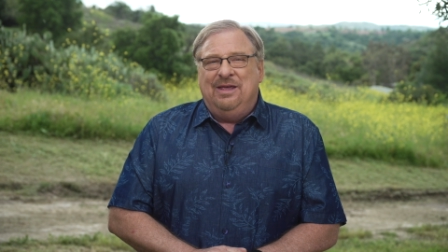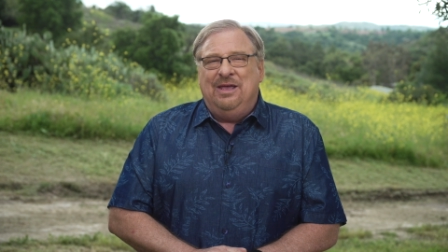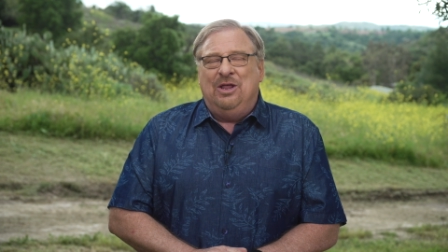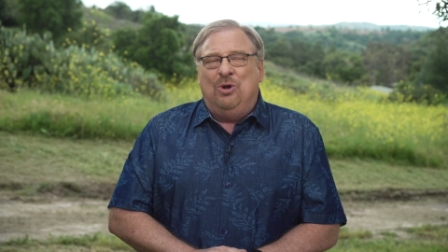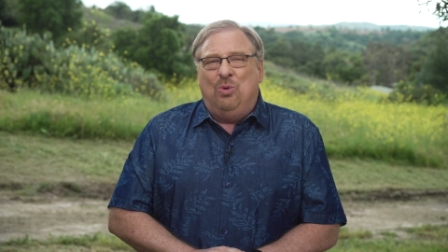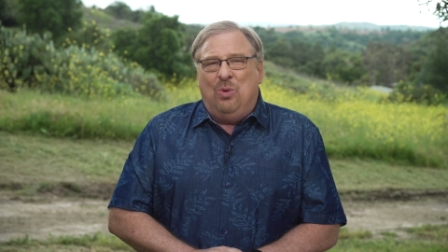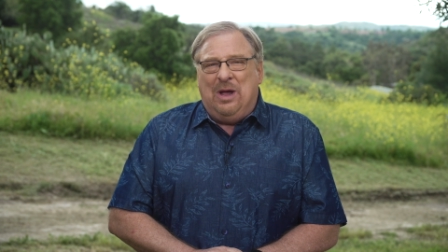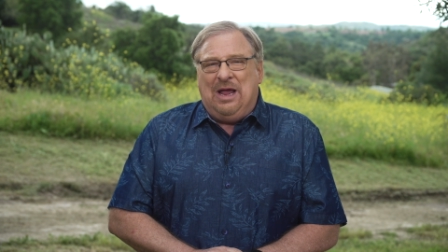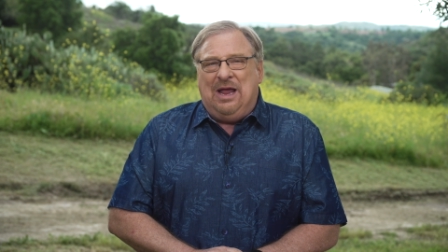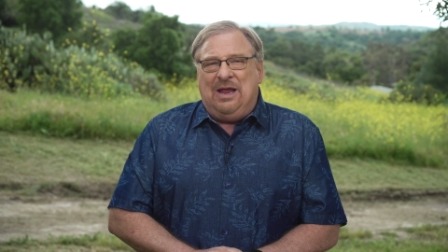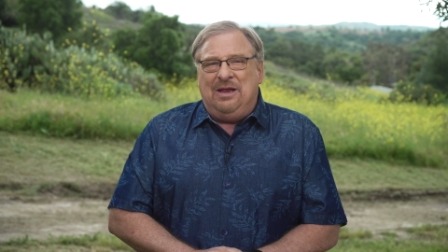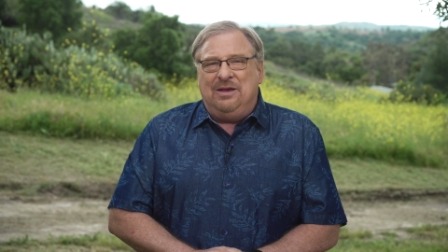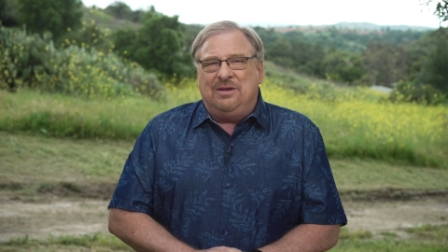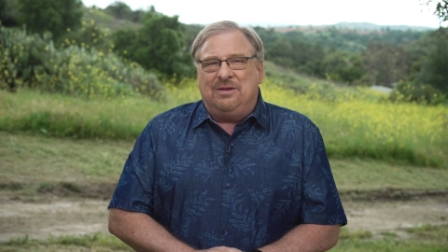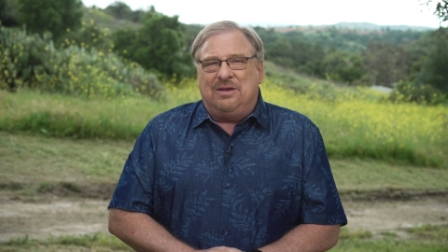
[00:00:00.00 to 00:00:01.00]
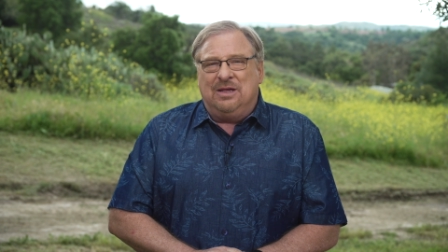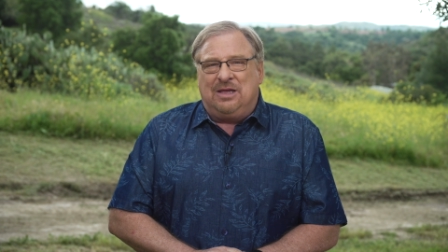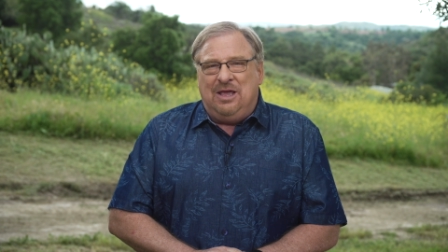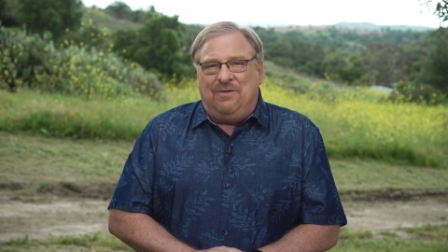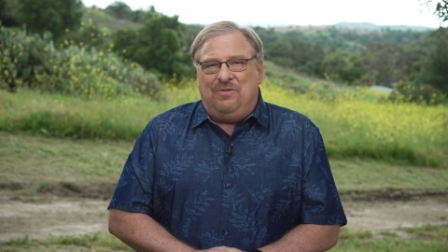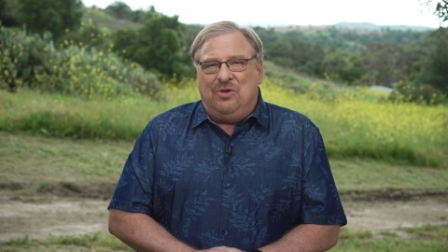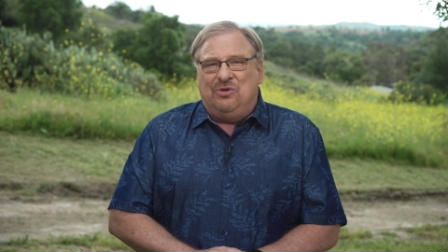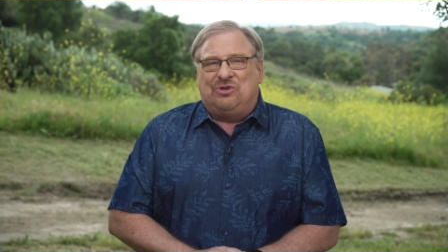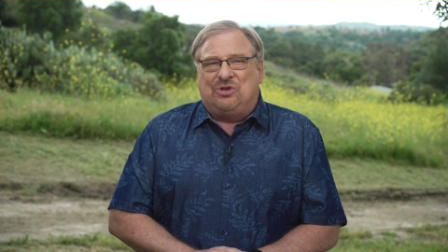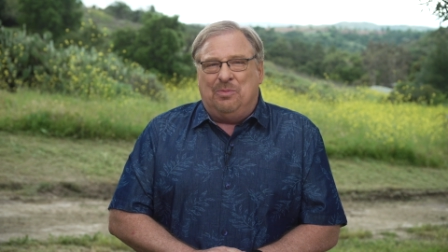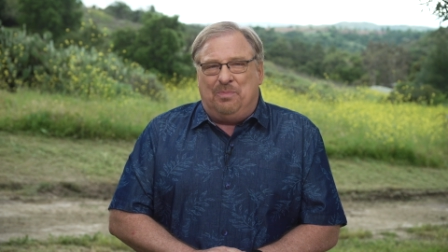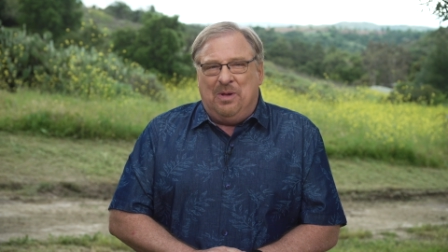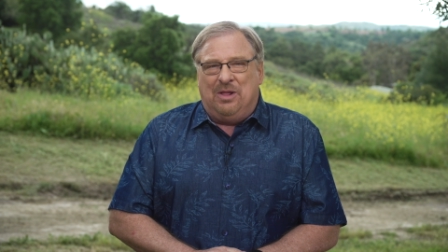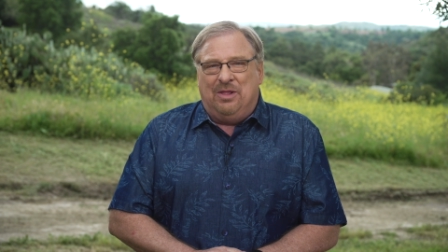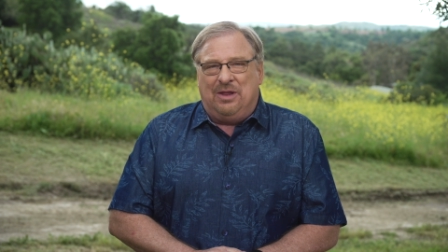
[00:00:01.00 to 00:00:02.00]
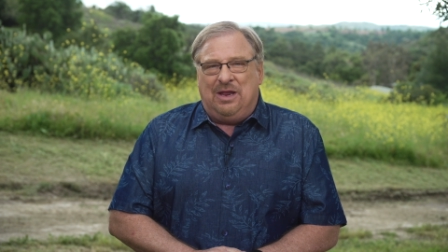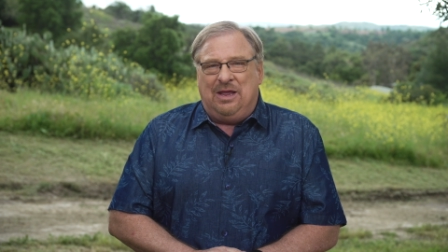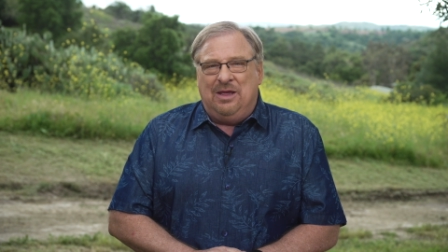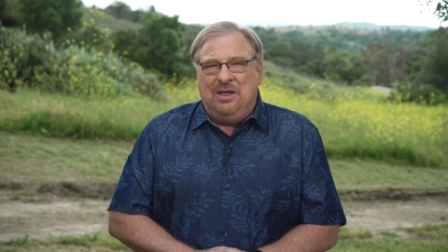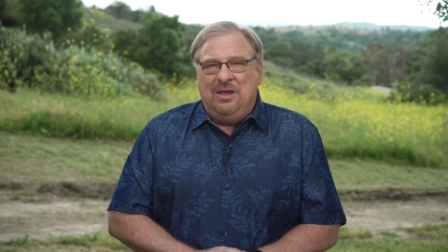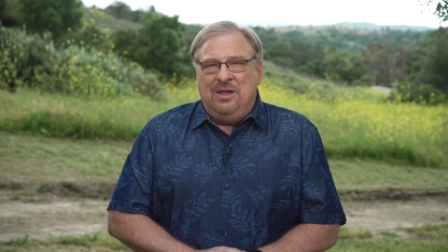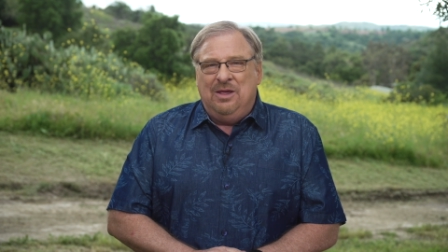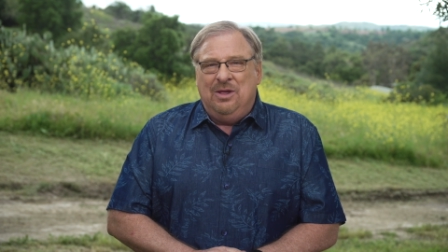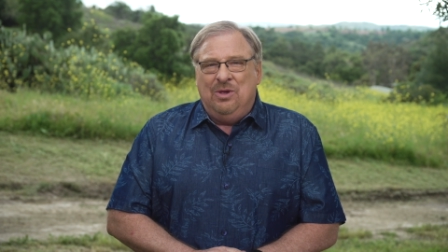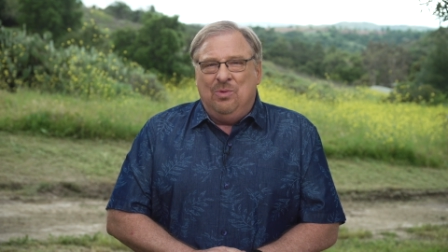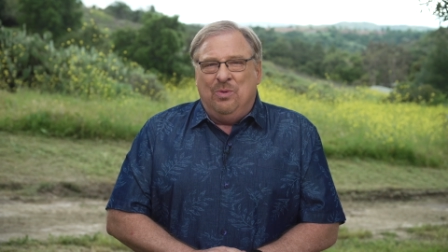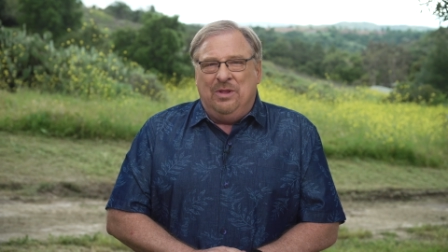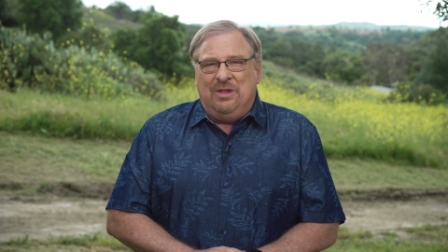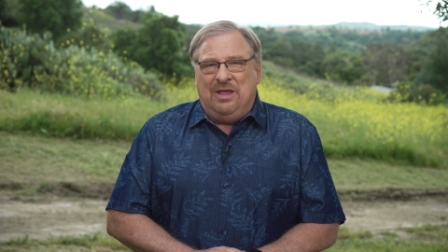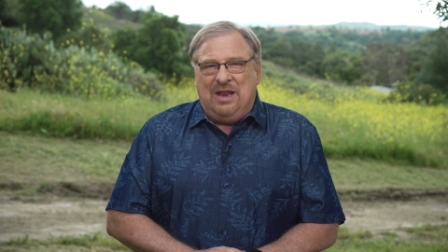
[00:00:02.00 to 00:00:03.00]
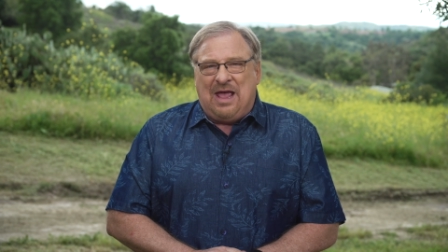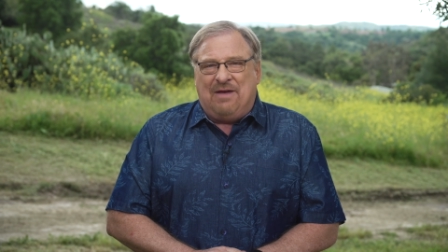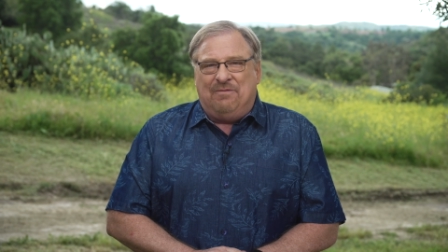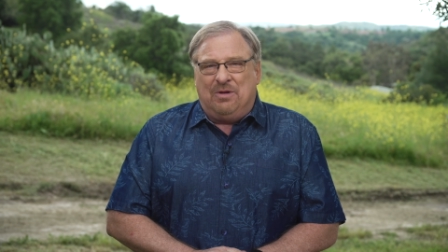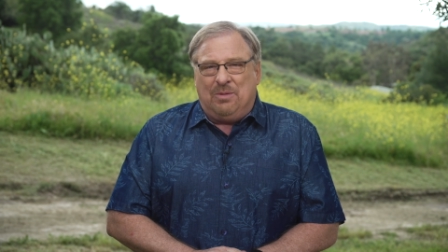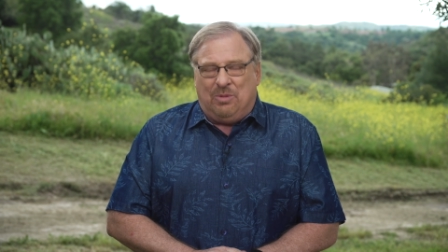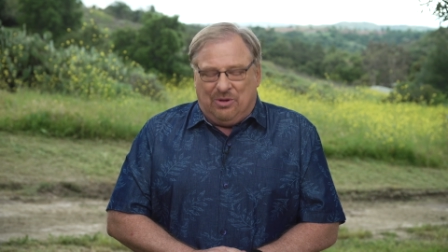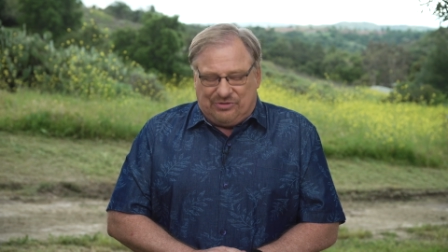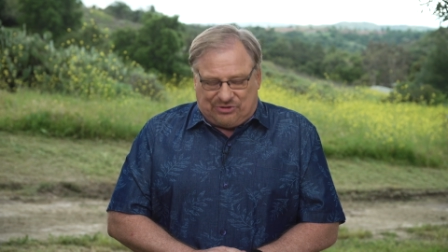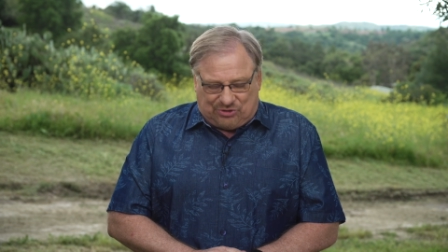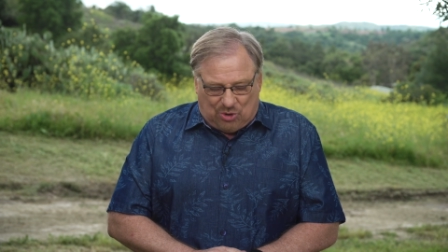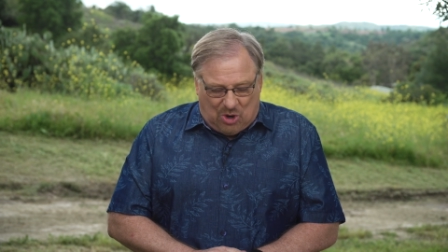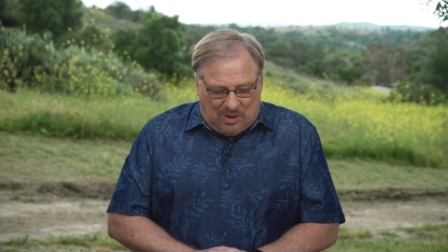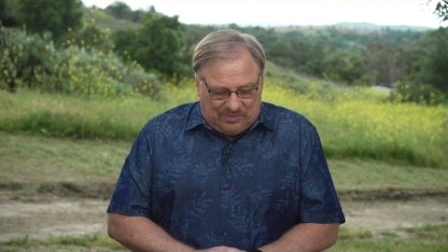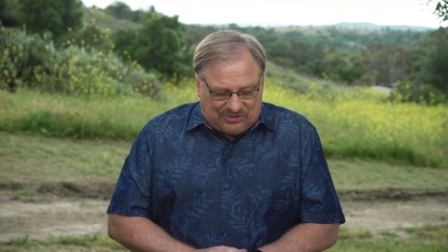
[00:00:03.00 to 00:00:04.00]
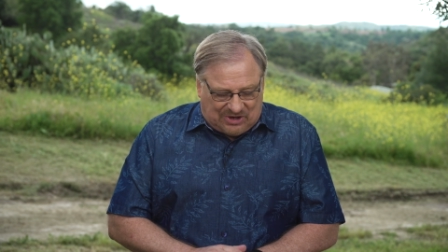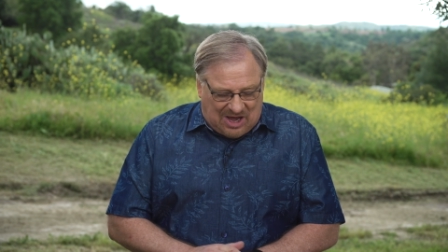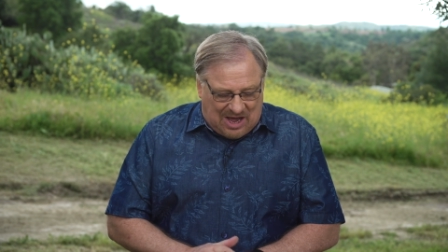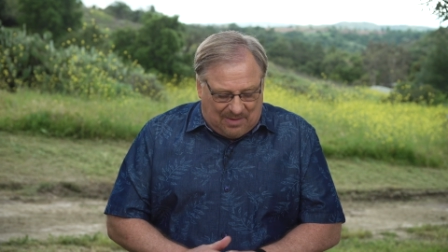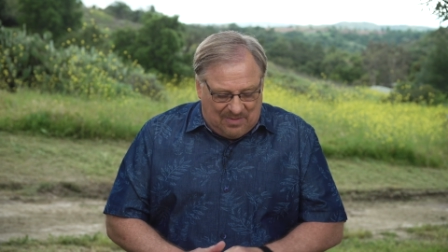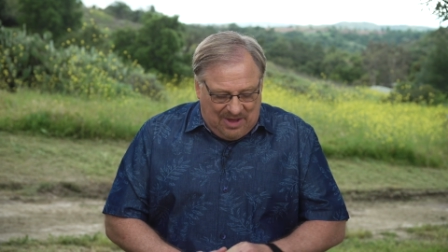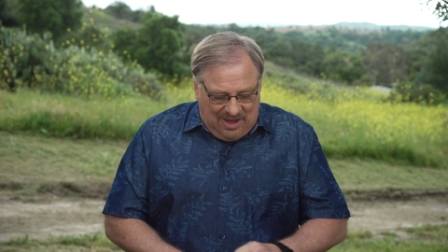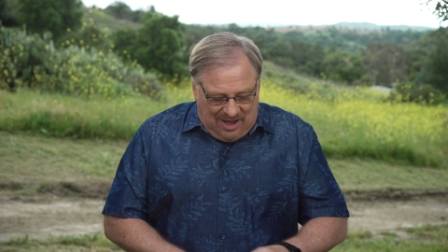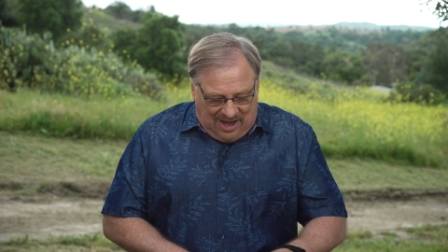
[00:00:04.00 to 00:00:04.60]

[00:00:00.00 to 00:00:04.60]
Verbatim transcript: in a way to give you stability when the inevitable storms come?